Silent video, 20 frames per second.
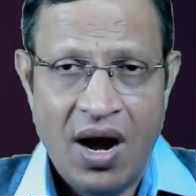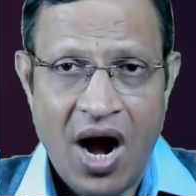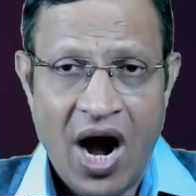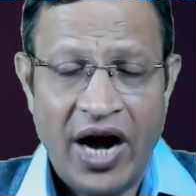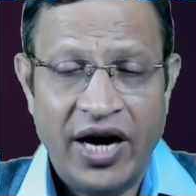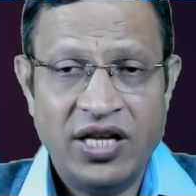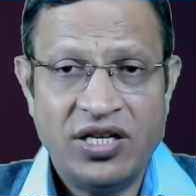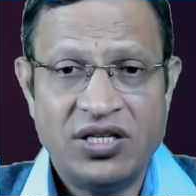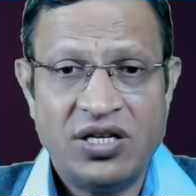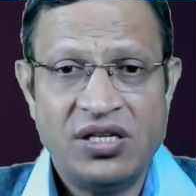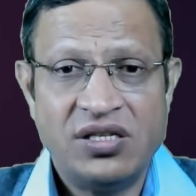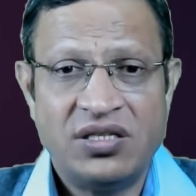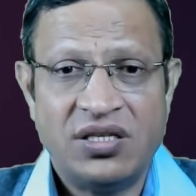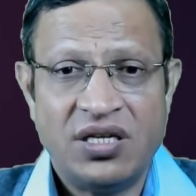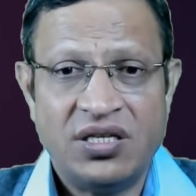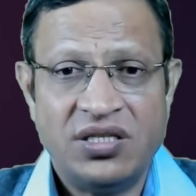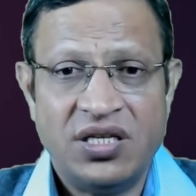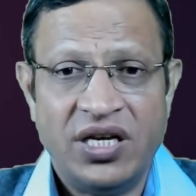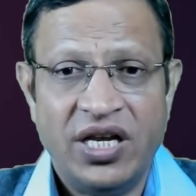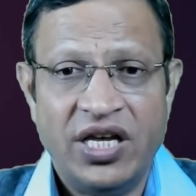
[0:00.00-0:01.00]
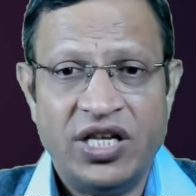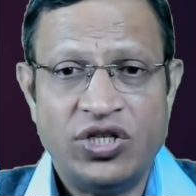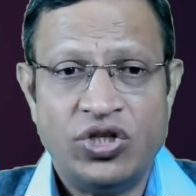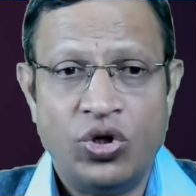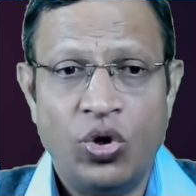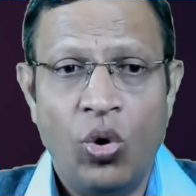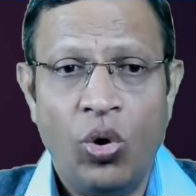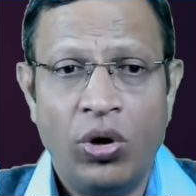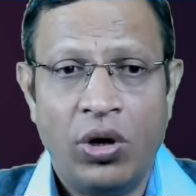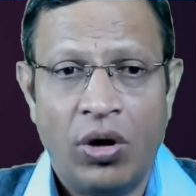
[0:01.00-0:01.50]
additional surgery is
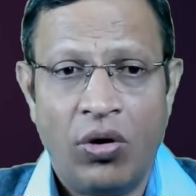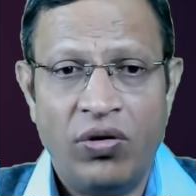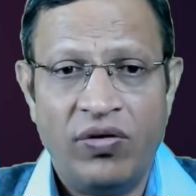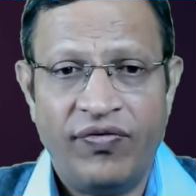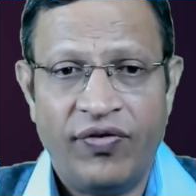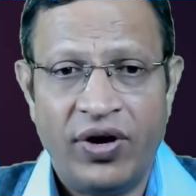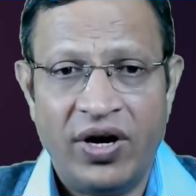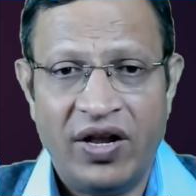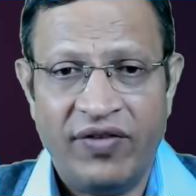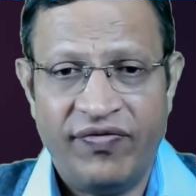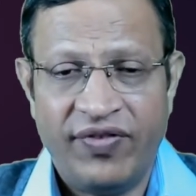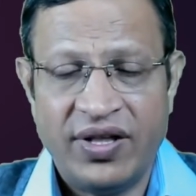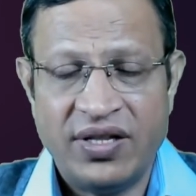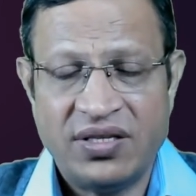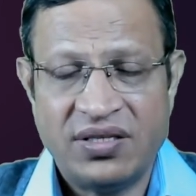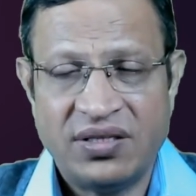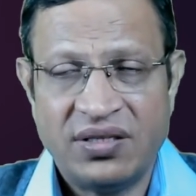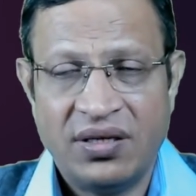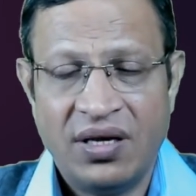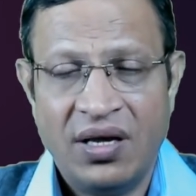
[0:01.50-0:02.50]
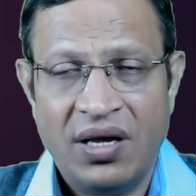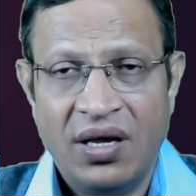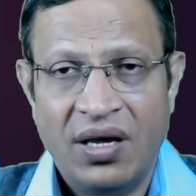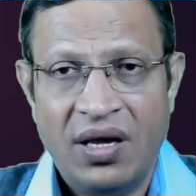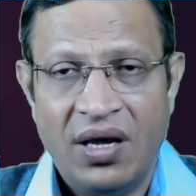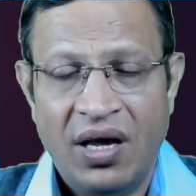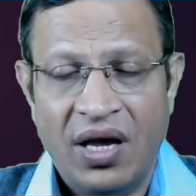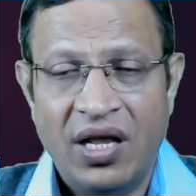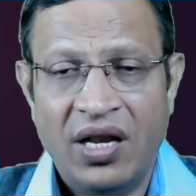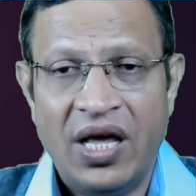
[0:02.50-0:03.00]
no ground for defense
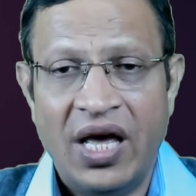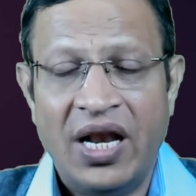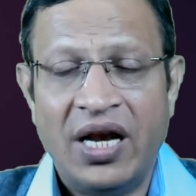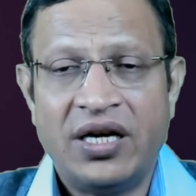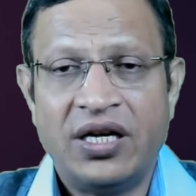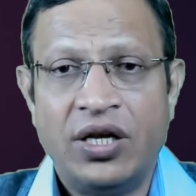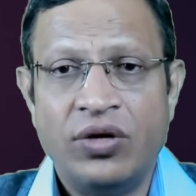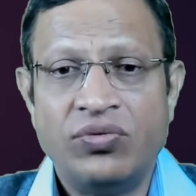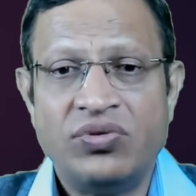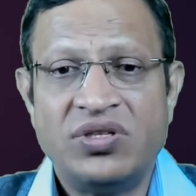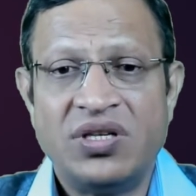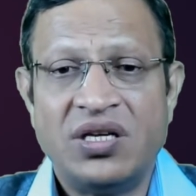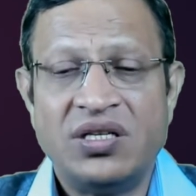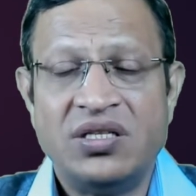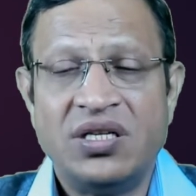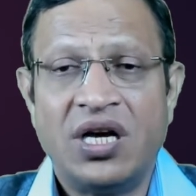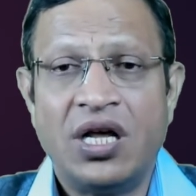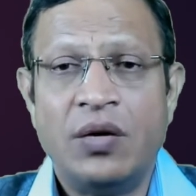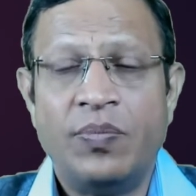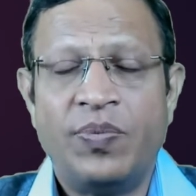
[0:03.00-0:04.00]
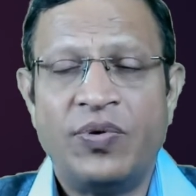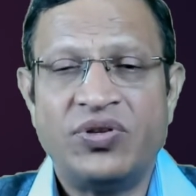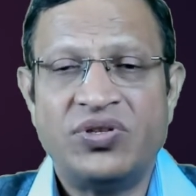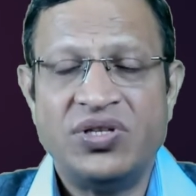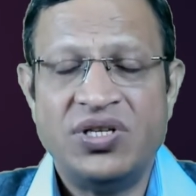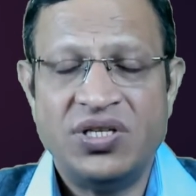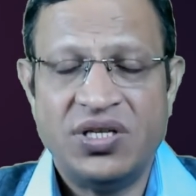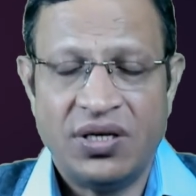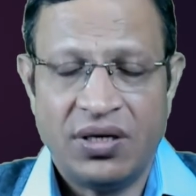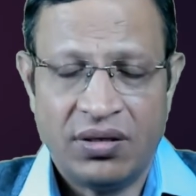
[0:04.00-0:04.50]
in elective surgical
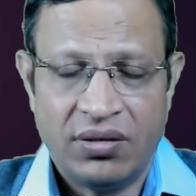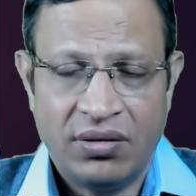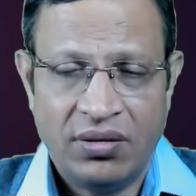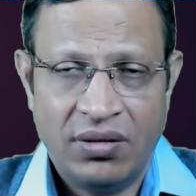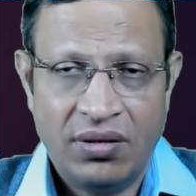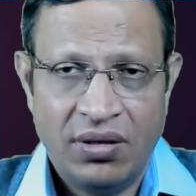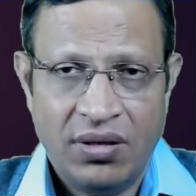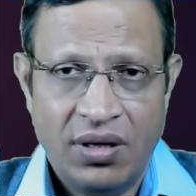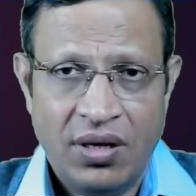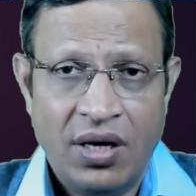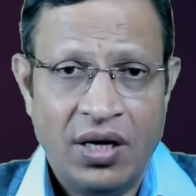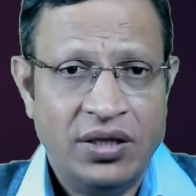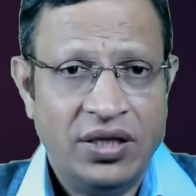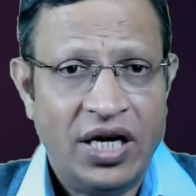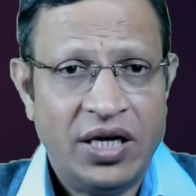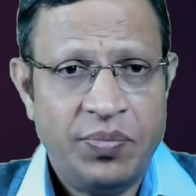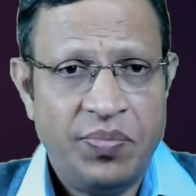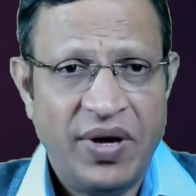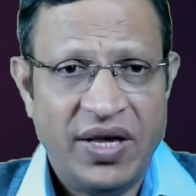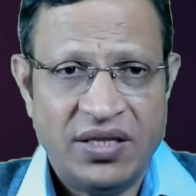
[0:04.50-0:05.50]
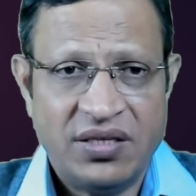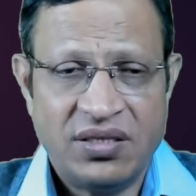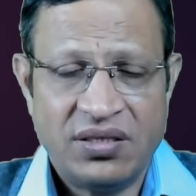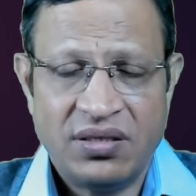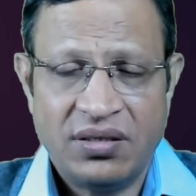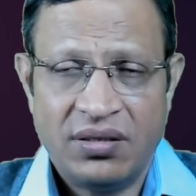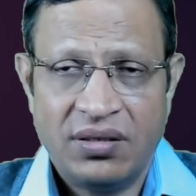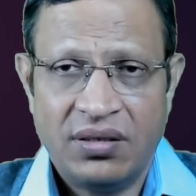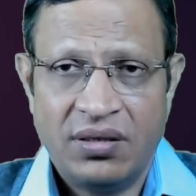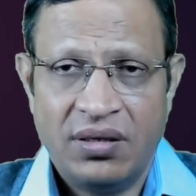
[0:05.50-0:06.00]
procedure. That
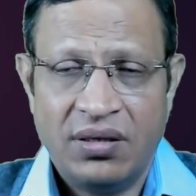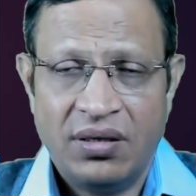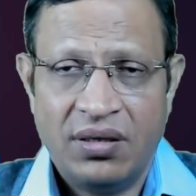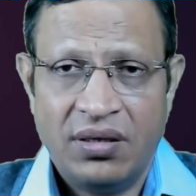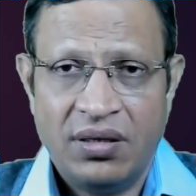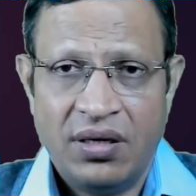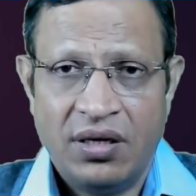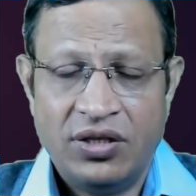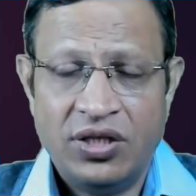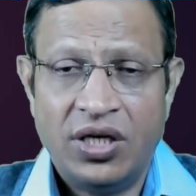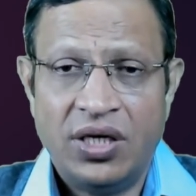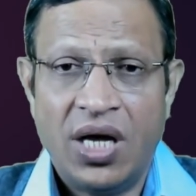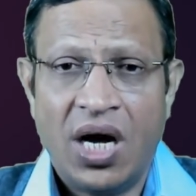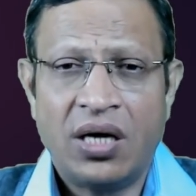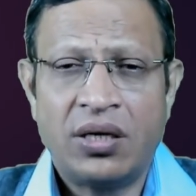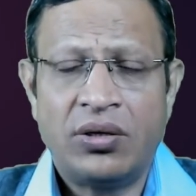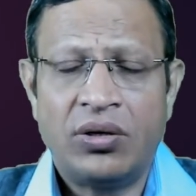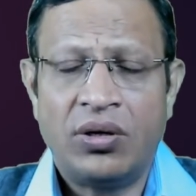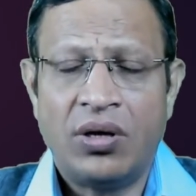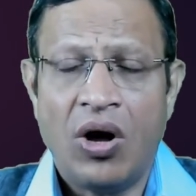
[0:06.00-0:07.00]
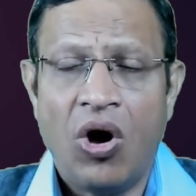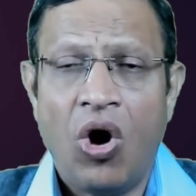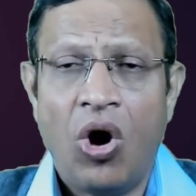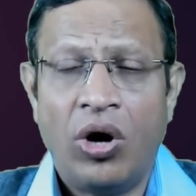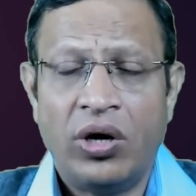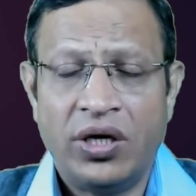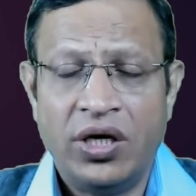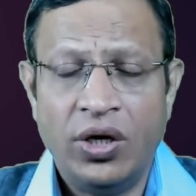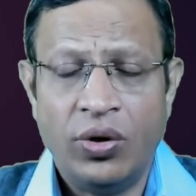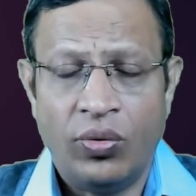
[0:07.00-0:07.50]
means the doctor
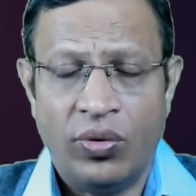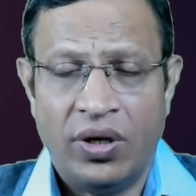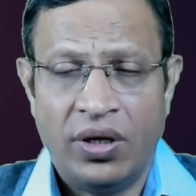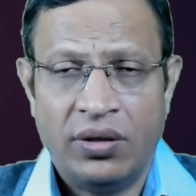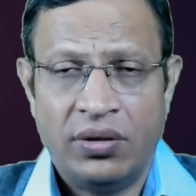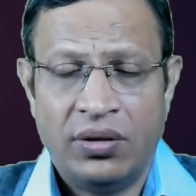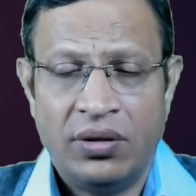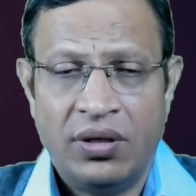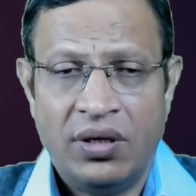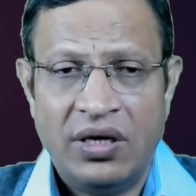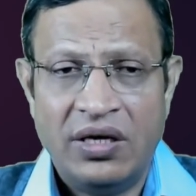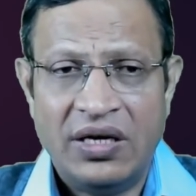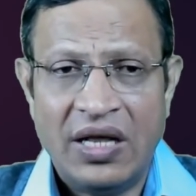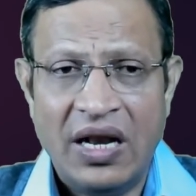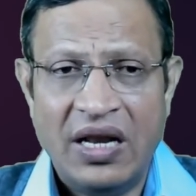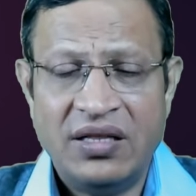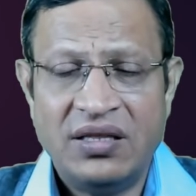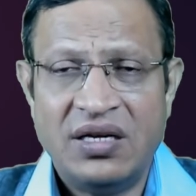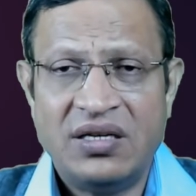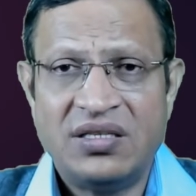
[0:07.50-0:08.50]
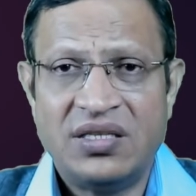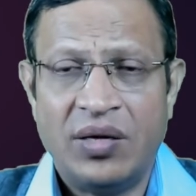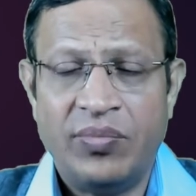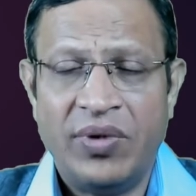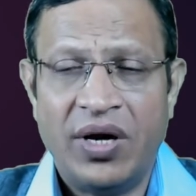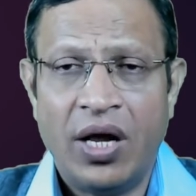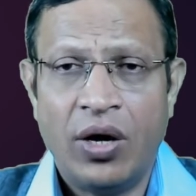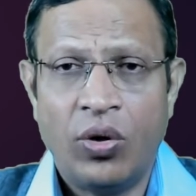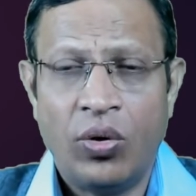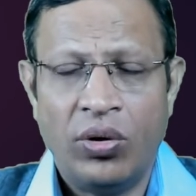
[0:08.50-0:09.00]
argued, telling that
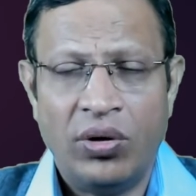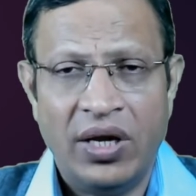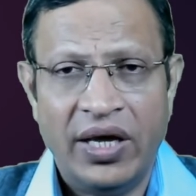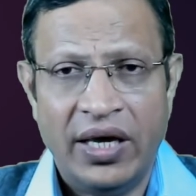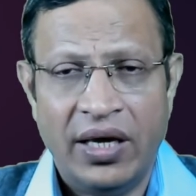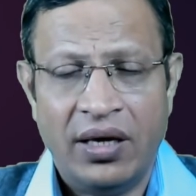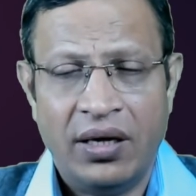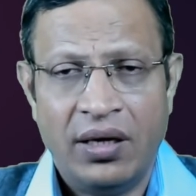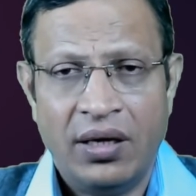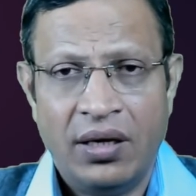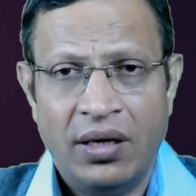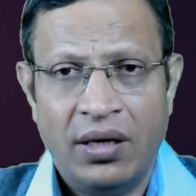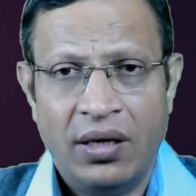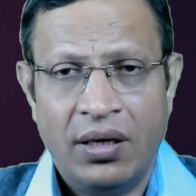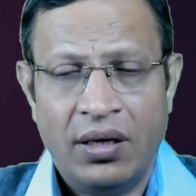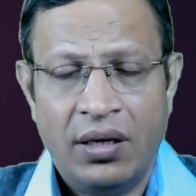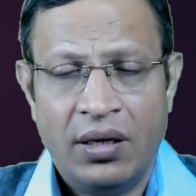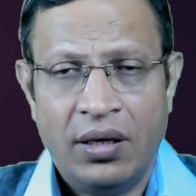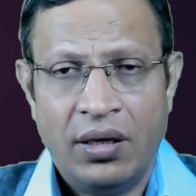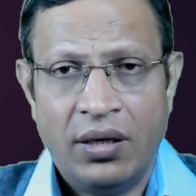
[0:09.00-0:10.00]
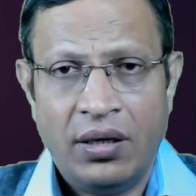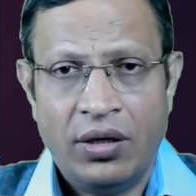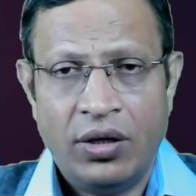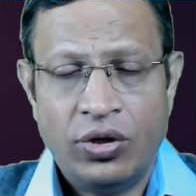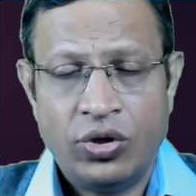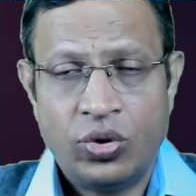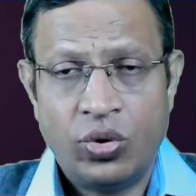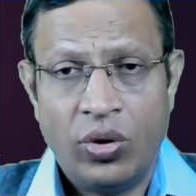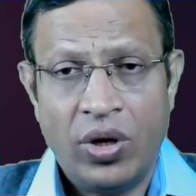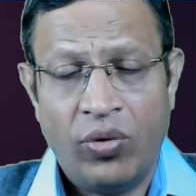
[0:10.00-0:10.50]
Samira Kohli
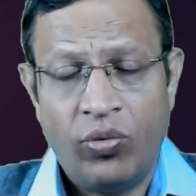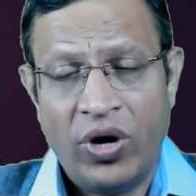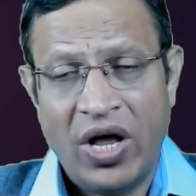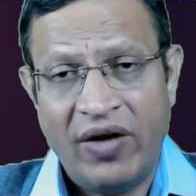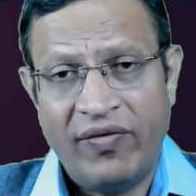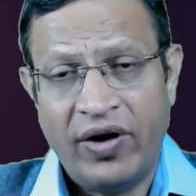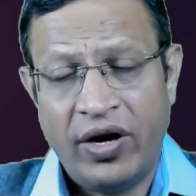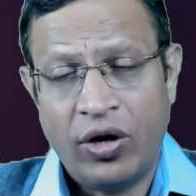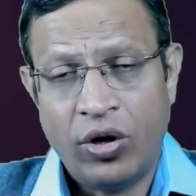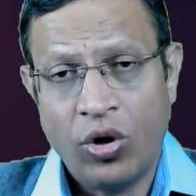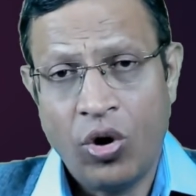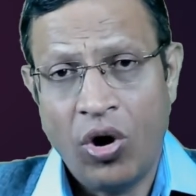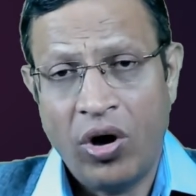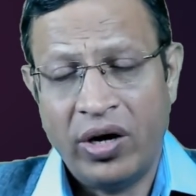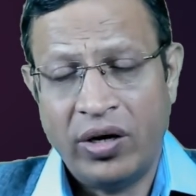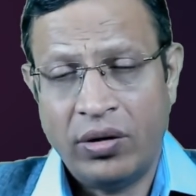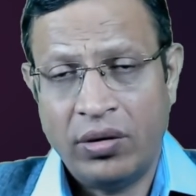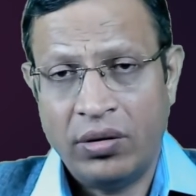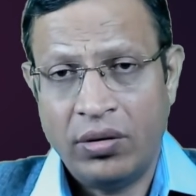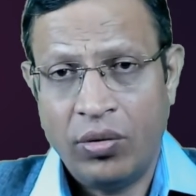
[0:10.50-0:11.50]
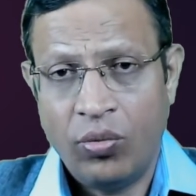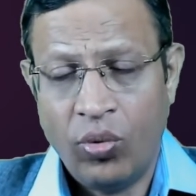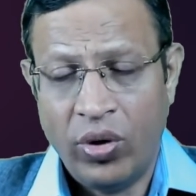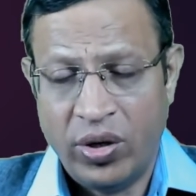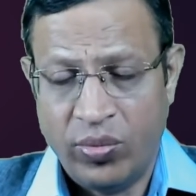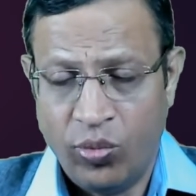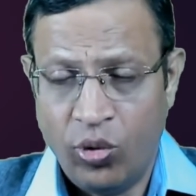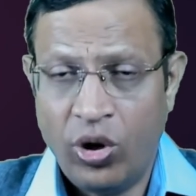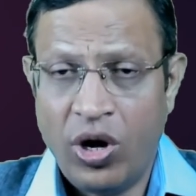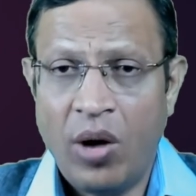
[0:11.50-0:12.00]
should have, would have undergone one
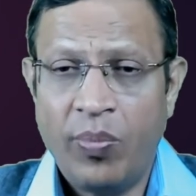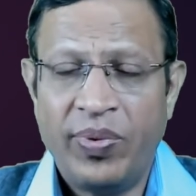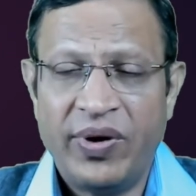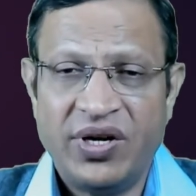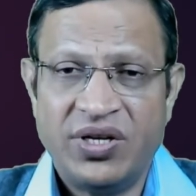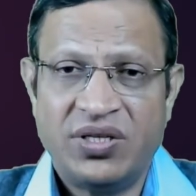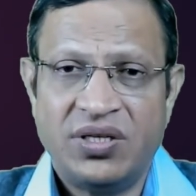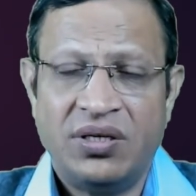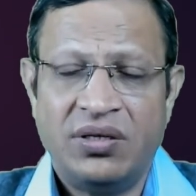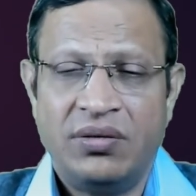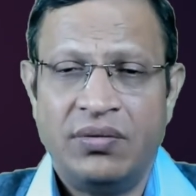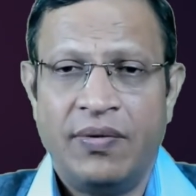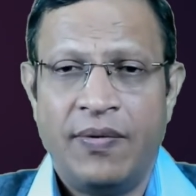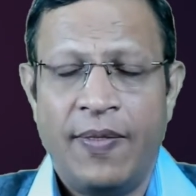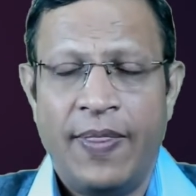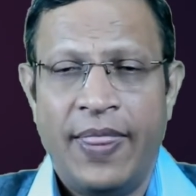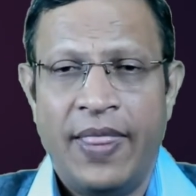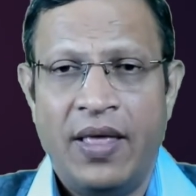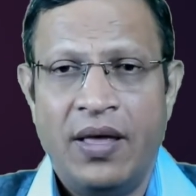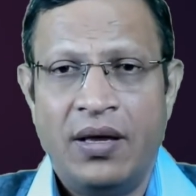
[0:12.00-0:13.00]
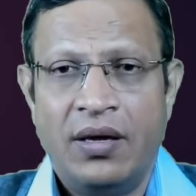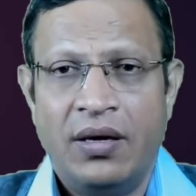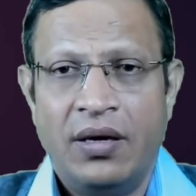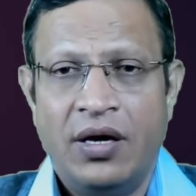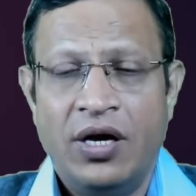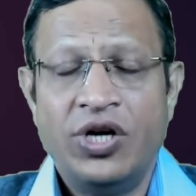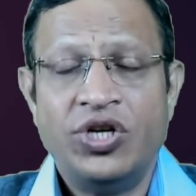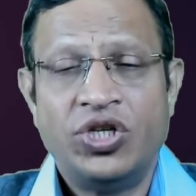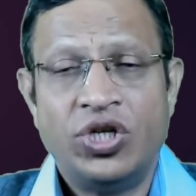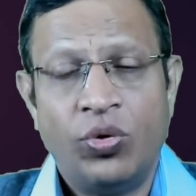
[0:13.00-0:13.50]
more operation.
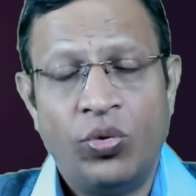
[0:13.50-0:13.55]
She